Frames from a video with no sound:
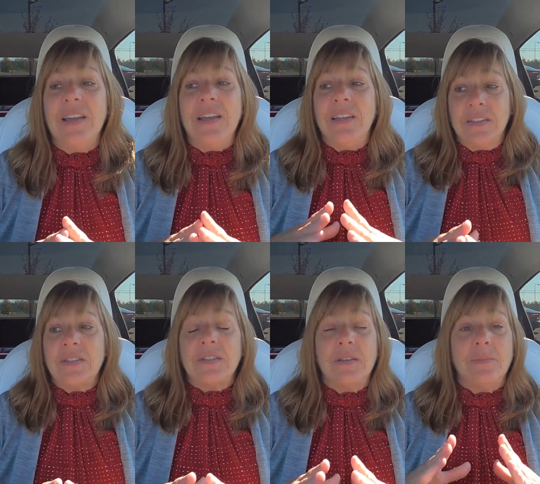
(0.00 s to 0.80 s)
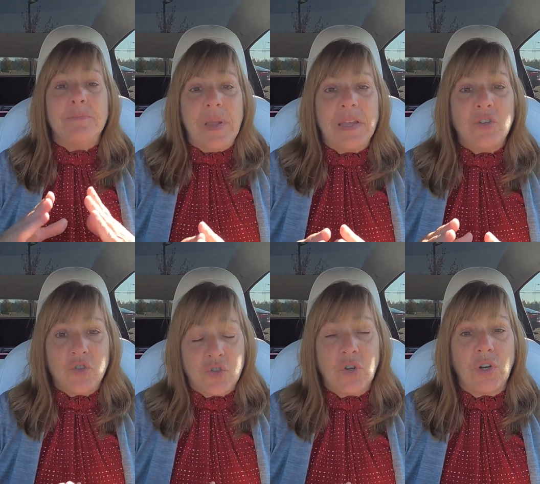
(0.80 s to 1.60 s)
is make
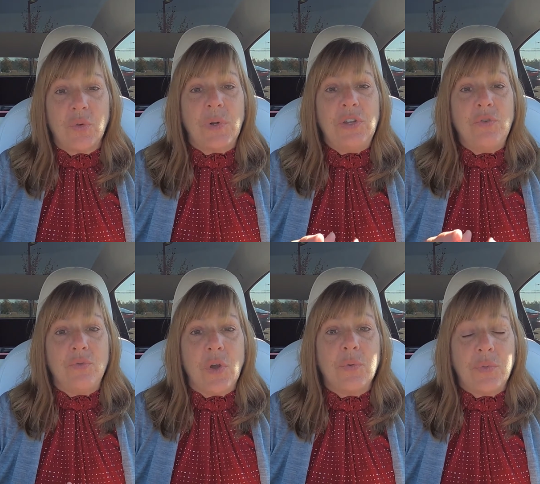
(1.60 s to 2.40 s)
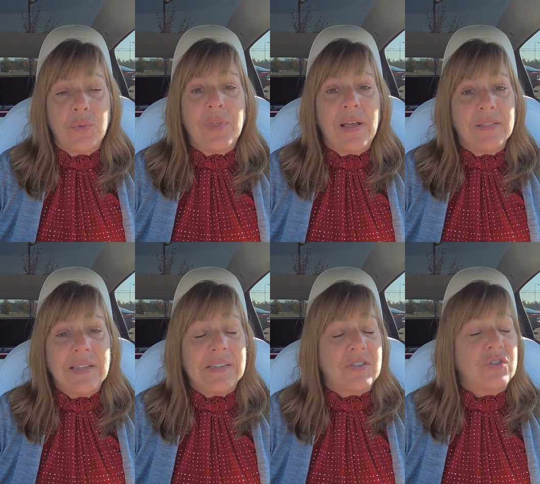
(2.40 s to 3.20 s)
sure when you go through that
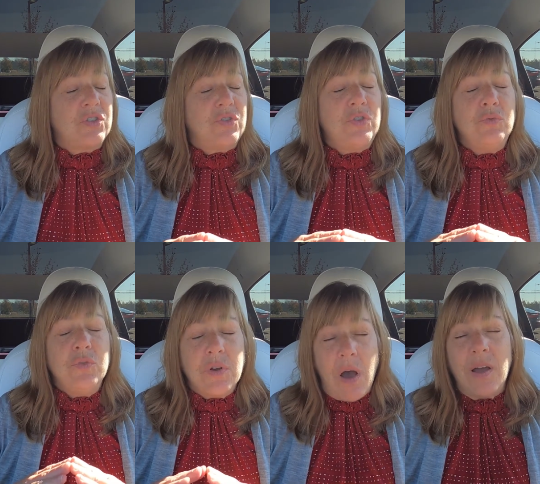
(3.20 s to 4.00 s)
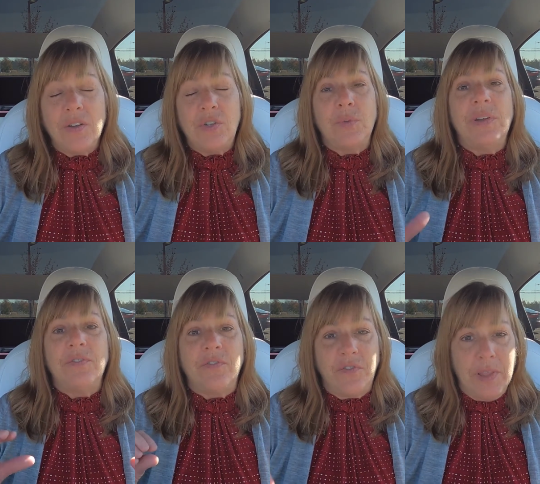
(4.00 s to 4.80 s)
list, do not do
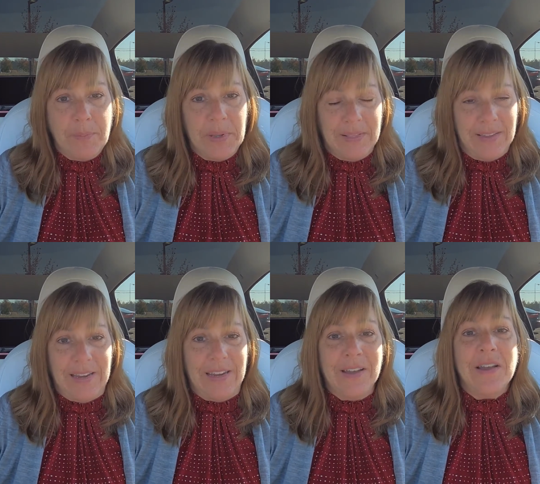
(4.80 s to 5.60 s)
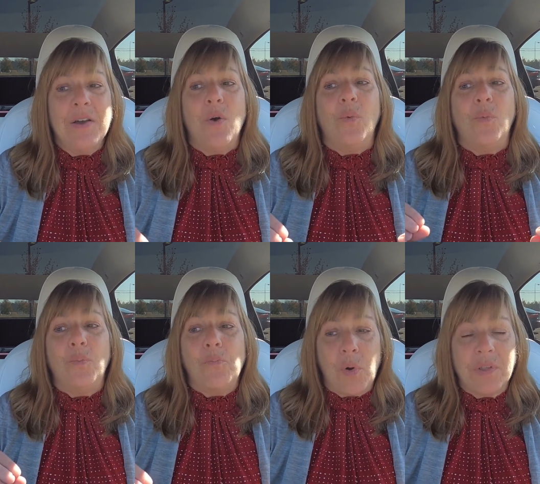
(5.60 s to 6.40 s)
it flippantly.
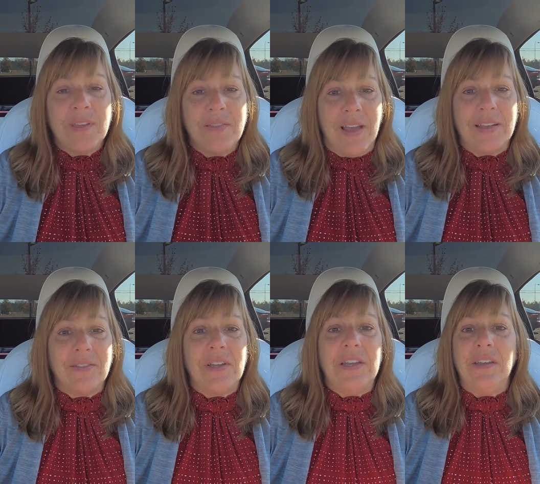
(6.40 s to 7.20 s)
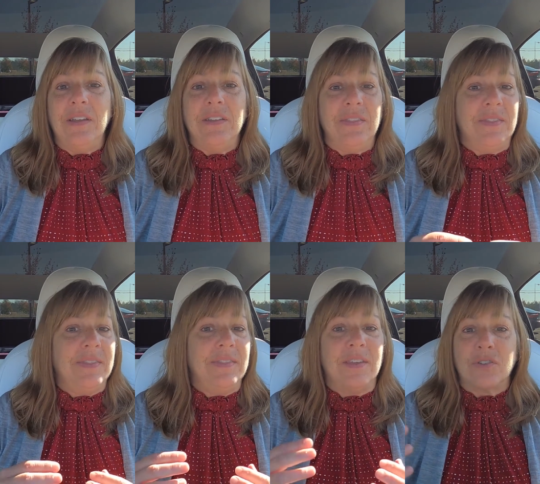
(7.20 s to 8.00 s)
More than likely,
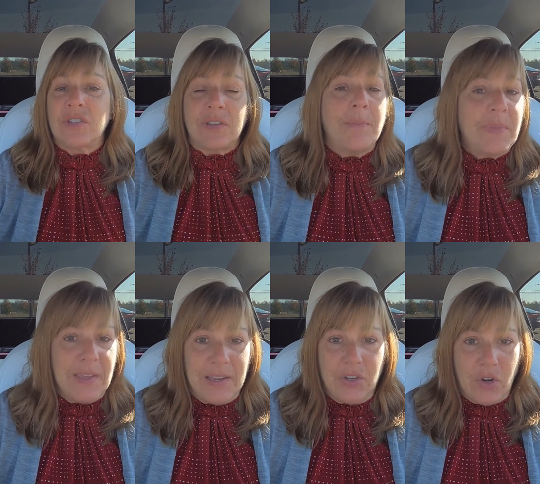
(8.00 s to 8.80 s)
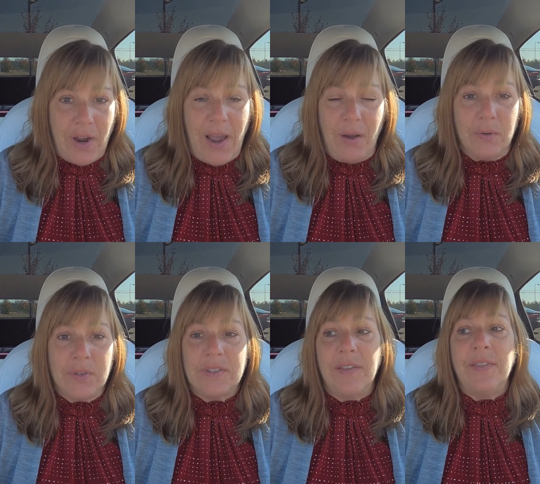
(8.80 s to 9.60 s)
there's something in your
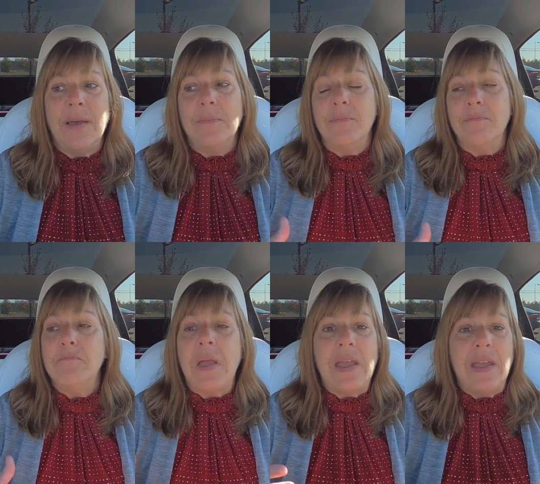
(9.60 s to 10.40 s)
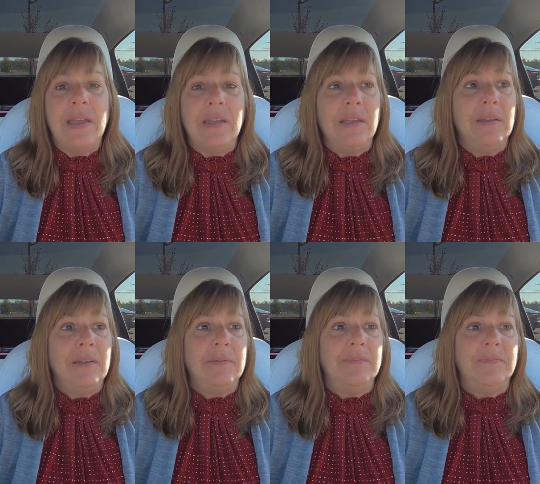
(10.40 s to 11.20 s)
house that
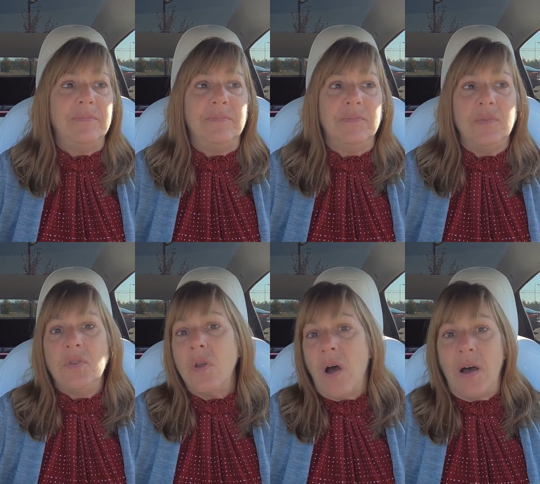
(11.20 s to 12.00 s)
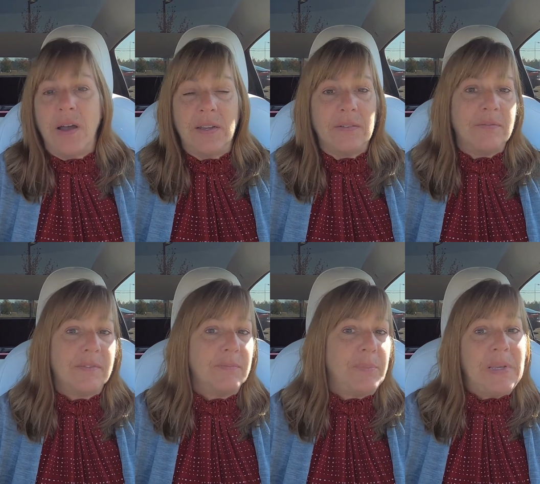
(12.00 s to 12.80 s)
may not
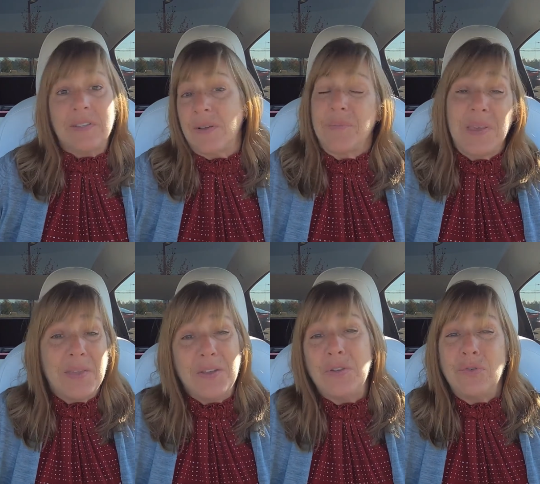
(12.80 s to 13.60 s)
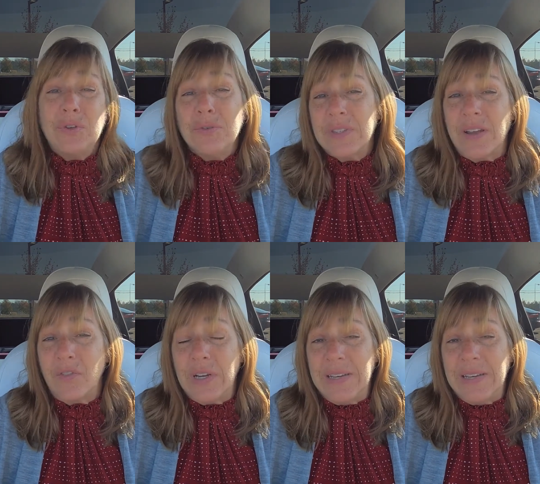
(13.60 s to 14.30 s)
be something that you use every